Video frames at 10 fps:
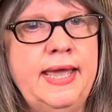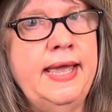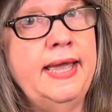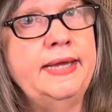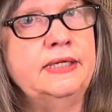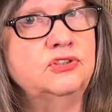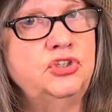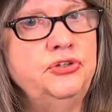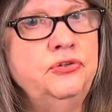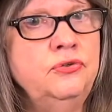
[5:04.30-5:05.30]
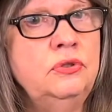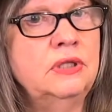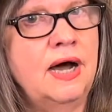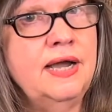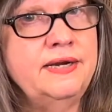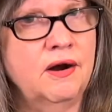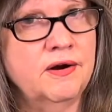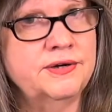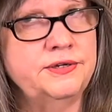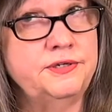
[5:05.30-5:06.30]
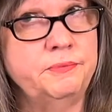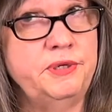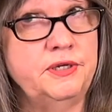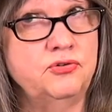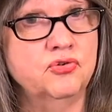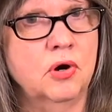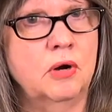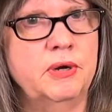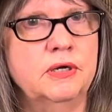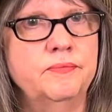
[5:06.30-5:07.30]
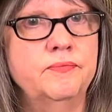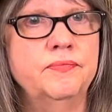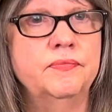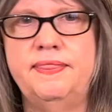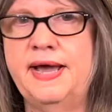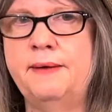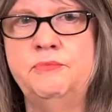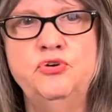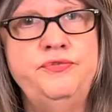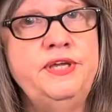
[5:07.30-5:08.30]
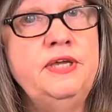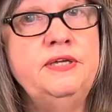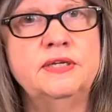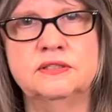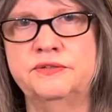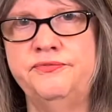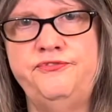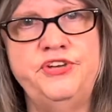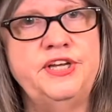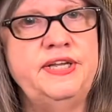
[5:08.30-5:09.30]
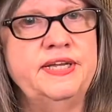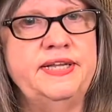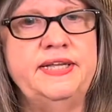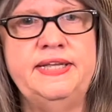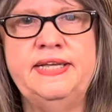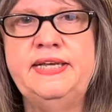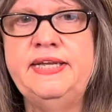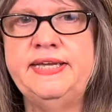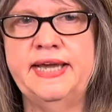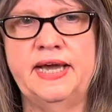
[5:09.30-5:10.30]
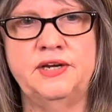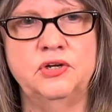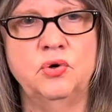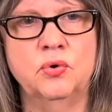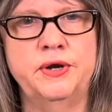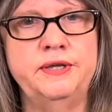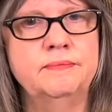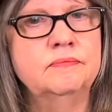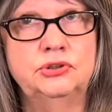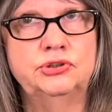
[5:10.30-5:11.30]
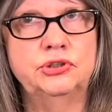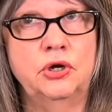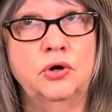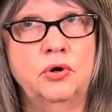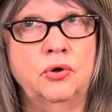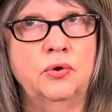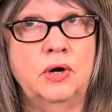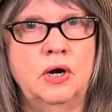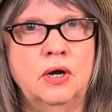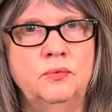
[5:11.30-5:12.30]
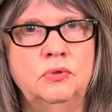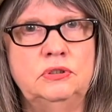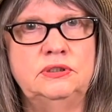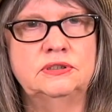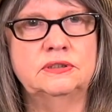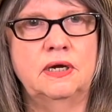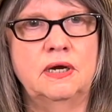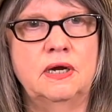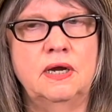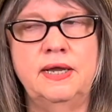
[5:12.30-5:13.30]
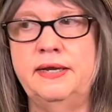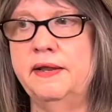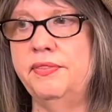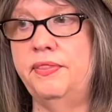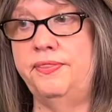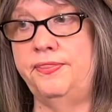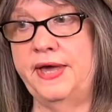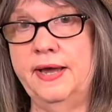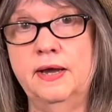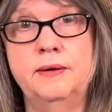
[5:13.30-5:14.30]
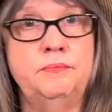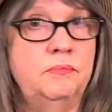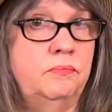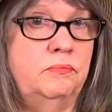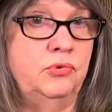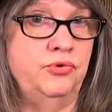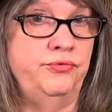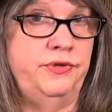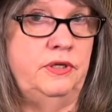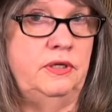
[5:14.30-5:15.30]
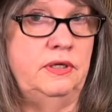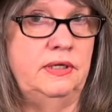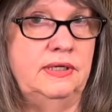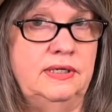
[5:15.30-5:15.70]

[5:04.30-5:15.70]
and it's too lighthearted to be a drama. That movie doesn't fit into any category. So I would sign that movie